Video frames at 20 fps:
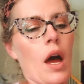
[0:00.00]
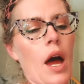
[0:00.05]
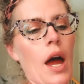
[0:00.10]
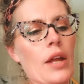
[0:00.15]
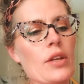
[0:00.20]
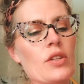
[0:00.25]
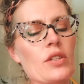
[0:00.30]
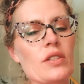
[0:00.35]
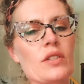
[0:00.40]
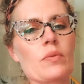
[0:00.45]

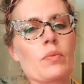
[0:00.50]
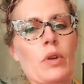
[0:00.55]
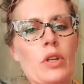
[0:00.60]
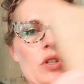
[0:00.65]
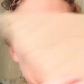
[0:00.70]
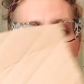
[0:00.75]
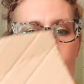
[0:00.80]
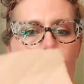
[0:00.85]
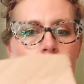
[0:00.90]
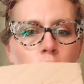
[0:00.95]
I just
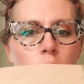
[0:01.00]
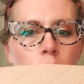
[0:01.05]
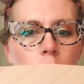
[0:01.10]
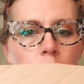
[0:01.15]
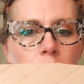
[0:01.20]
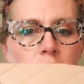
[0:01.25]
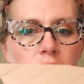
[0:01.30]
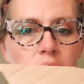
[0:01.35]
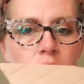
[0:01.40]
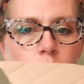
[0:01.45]
switched
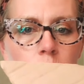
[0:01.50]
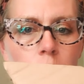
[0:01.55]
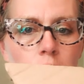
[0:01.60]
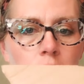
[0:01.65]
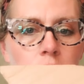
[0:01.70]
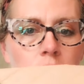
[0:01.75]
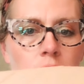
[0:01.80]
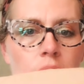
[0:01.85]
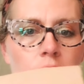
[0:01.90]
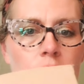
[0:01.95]
from this one.
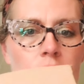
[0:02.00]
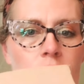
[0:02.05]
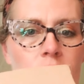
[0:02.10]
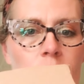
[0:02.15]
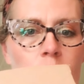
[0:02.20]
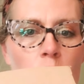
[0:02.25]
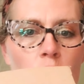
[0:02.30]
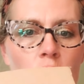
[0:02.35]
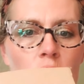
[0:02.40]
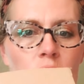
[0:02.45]
I did the
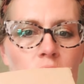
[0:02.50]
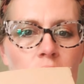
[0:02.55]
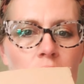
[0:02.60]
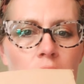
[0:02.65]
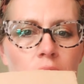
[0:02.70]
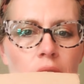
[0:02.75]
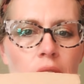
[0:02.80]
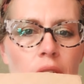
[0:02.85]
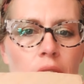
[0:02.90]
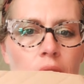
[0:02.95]
smalls
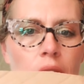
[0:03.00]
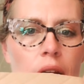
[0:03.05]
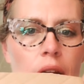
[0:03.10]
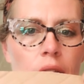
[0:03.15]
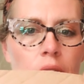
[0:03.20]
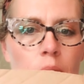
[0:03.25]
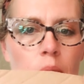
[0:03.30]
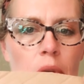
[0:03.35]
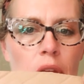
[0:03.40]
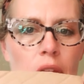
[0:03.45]
down here
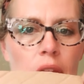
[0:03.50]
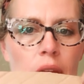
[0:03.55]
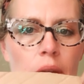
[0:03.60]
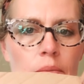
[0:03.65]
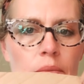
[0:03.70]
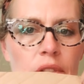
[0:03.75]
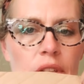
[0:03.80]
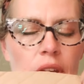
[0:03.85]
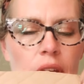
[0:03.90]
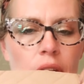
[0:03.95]
and the
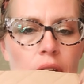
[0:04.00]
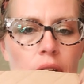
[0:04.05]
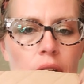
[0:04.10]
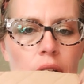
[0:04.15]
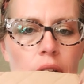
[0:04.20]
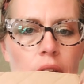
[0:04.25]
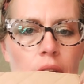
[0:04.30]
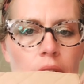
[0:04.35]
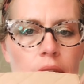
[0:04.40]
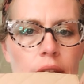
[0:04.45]
mediums
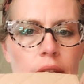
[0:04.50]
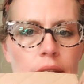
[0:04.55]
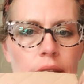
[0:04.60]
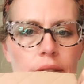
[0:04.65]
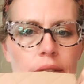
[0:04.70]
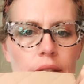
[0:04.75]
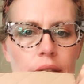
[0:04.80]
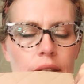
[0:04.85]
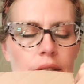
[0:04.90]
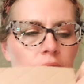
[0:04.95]
here, and I
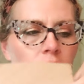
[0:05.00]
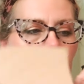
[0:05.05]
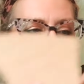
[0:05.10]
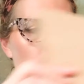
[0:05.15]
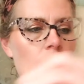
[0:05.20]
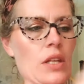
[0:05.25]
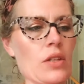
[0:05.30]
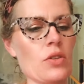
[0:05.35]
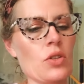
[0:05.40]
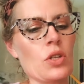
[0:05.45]
did 6 of
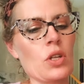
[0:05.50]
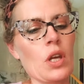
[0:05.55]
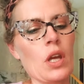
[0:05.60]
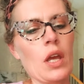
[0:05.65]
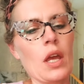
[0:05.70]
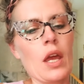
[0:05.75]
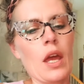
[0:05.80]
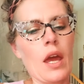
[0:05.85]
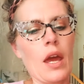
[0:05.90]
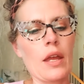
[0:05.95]
each.
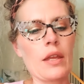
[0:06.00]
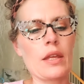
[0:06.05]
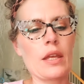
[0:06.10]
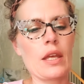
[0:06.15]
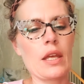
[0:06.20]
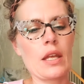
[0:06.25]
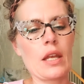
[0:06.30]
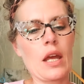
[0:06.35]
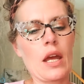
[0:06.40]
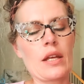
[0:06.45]
And
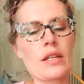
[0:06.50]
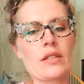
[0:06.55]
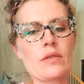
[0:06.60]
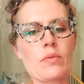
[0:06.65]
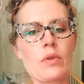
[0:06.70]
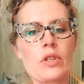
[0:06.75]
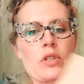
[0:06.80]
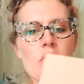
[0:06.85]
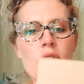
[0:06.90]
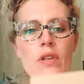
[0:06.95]
then I
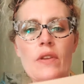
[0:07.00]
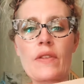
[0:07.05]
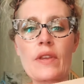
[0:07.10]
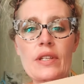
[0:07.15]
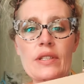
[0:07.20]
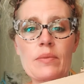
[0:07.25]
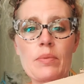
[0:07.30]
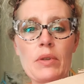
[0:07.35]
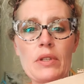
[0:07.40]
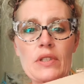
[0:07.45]
switched to
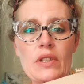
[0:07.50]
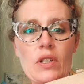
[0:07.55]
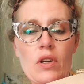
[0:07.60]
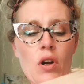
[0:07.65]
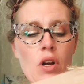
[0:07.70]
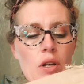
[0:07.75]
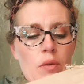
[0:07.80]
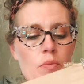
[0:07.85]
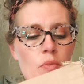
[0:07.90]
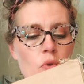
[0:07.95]
this piece of
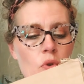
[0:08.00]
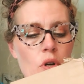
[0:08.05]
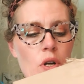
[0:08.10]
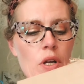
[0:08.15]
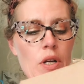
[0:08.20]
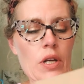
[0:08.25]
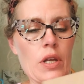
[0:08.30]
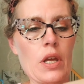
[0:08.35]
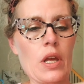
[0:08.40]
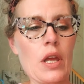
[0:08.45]

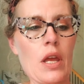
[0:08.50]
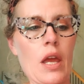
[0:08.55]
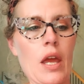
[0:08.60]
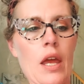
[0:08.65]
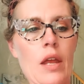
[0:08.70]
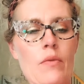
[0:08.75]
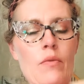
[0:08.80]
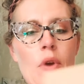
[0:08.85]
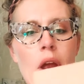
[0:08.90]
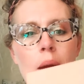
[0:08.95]
cardboard
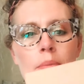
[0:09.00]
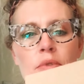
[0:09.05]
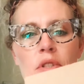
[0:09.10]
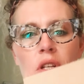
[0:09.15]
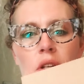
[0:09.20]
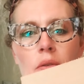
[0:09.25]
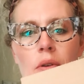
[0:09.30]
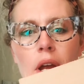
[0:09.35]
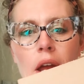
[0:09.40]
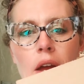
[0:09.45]
and wrapped
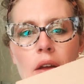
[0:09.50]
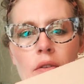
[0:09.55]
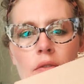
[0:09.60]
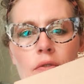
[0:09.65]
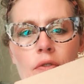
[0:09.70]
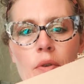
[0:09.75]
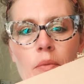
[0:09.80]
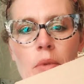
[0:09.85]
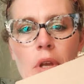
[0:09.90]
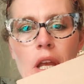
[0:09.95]
it
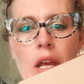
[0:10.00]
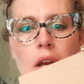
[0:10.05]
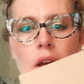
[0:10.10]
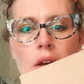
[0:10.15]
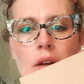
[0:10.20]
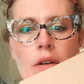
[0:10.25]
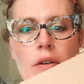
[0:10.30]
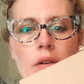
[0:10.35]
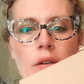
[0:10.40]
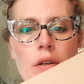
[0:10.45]
around from
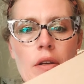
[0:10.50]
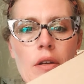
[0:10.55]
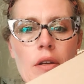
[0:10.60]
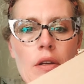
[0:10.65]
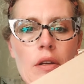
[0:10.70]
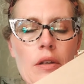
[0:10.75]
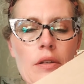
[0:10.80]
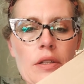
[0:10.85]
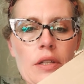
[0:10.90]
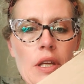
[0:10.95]
here
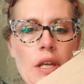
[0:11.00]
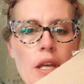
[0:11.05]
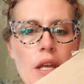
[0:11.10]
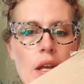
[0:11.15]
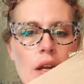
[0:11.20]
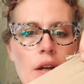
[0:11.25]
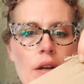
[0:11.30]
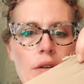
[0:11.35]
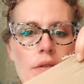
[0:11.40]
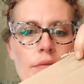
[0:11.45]
to
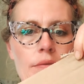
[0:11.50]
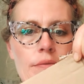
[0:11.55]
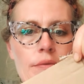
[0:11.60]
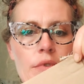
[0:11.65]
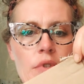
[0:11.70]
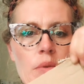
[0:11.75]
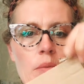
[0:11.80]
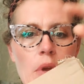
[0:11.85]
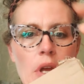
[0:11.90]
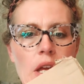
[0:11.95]
here
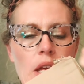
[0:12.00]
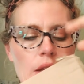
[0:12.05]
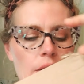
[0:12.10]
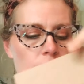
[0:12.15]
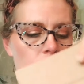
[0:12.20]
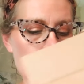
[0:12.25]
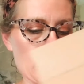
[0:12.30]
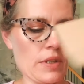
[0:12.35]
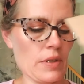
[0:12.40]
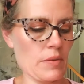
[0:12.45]
to make
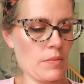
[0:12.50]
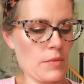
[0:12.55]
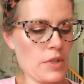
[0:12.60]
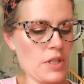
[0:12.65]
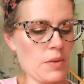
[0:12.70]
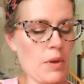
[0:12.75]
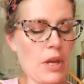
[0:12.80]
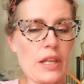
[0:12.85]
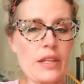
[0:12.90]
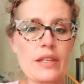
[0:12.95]
it
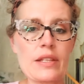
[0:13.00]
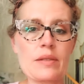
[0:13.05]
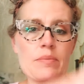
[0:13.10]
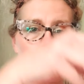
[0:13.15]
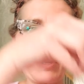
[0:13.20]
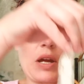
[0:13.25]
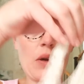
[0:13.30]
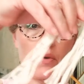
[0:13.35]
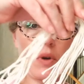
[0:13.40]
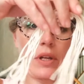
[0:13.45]
to make this
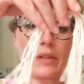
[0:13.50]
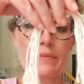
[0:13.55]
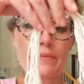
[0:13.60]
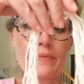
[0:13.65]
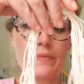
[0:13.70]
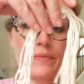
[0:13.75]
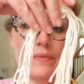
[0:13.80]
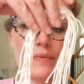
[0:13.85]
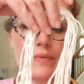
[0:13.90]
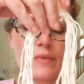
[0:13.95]
big one.
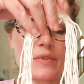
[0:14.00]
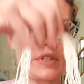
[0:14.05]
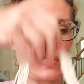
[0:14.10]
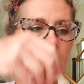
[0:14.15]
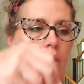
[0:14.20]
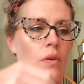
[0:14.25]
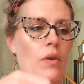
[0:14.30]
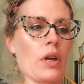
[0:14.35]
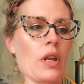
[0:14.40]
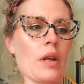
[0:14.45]

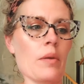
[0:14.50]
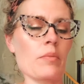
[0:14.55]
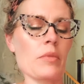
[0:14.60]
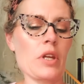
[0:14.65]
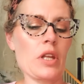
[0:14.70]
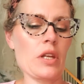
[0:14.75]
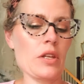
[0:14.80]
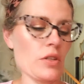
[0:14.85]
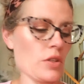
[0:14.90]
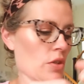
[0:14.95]
So, and I'm
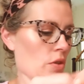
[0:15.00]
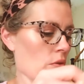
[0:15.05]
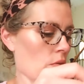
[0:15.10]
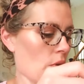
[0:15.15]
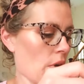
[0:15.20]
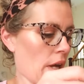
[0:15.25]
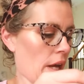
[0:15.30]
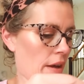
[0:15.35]
gonna do, I